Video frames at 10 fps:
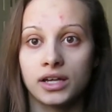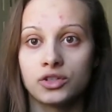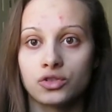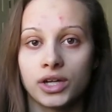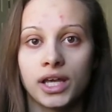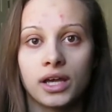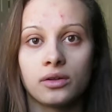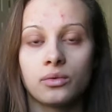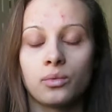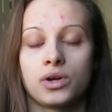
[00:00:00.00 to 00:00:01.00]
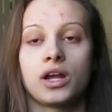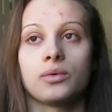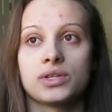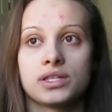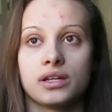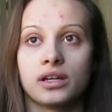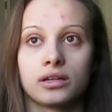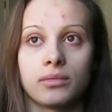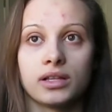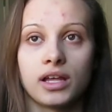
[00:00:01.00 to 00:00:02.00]
I drank it when I was sitting
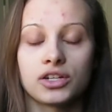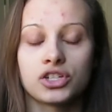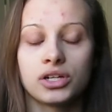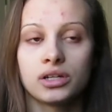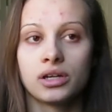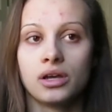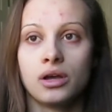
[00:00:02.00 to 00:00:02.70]
in my lecture,